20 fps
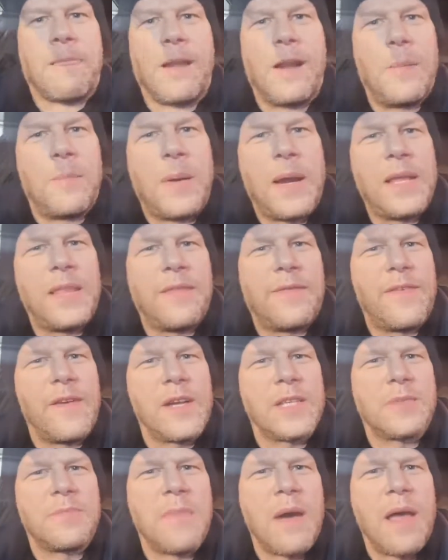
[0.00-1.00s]
Pay the
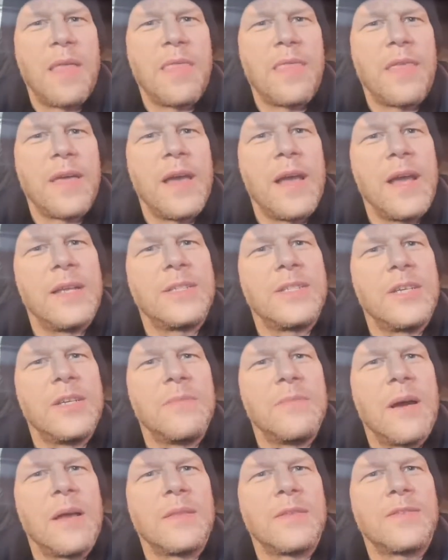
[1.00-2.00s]
first month and 2
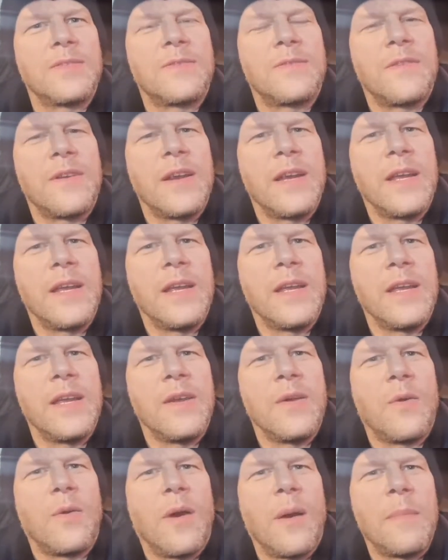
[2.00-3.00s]
months free.
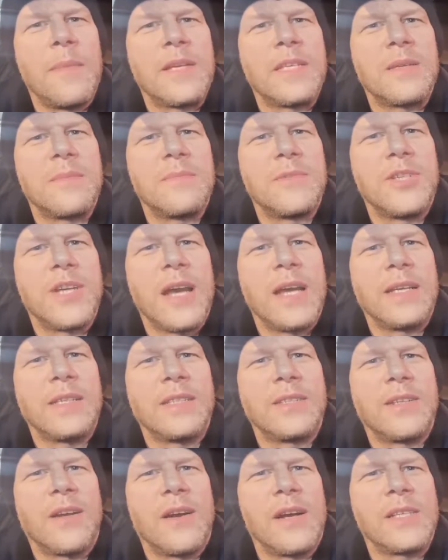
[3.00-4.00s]
Oh, I missed some
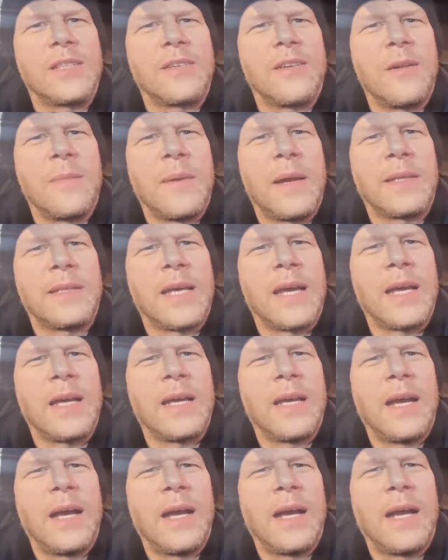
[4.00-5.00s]
chats, guys. Sorry about that.
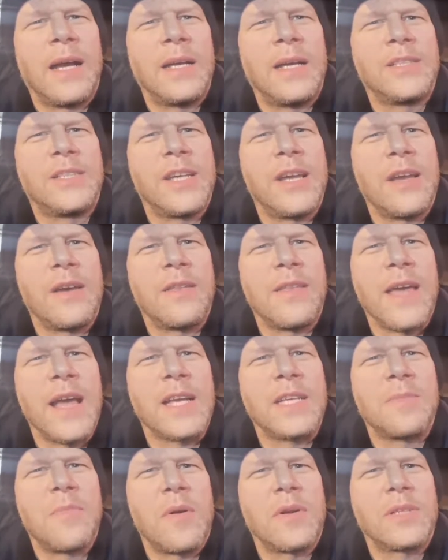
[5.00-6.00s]
Zio, the
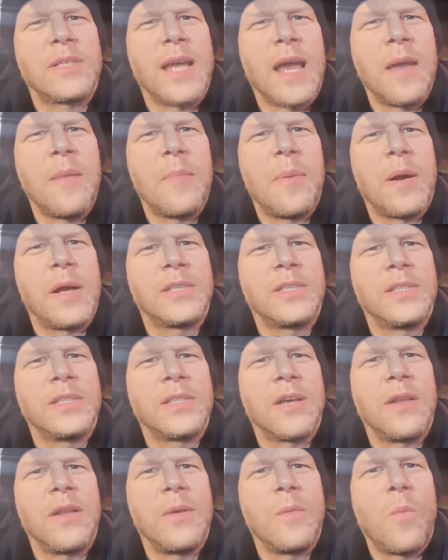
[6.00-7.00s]
Xbox Game Pass is
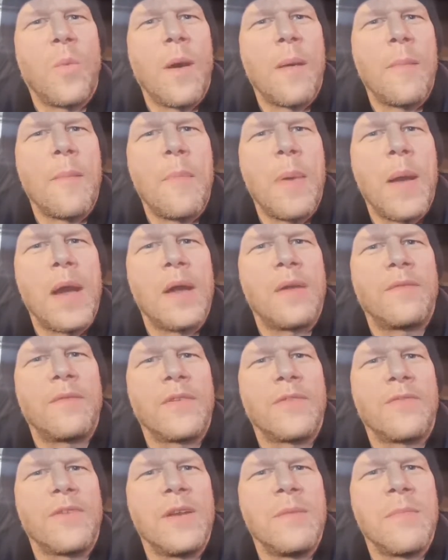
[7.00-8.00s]
only £1 for
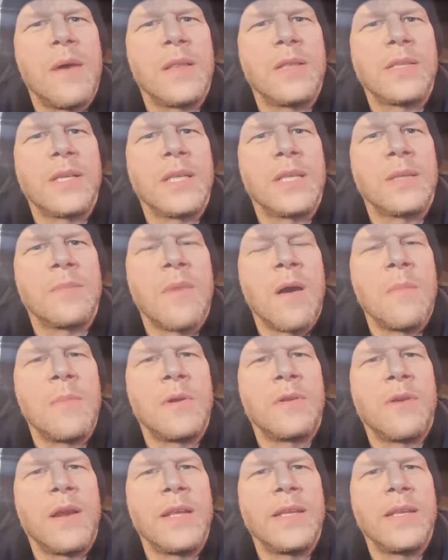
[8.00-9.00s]
3 months at the
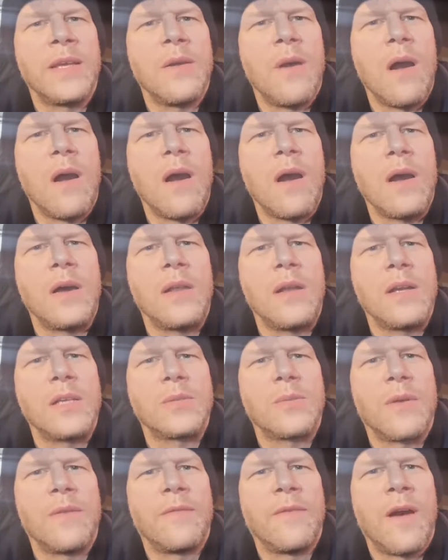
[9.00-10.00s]
moment. Great deal. Oh,
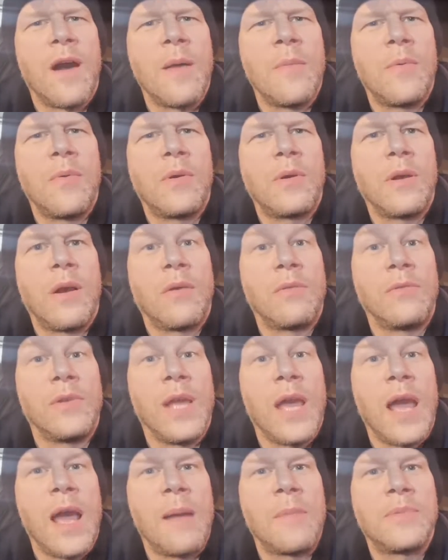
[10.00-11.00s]
nice one, Viable. Oh,
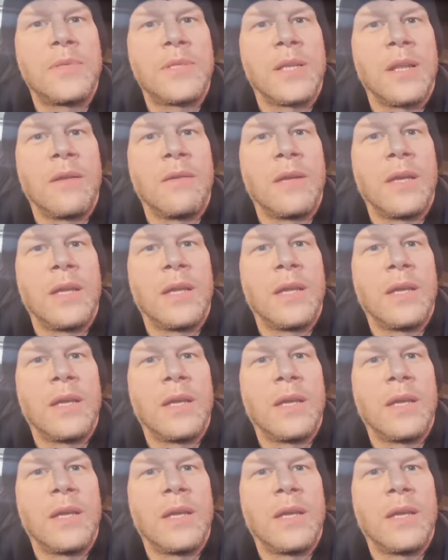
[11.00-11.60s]
yeah, absolutely.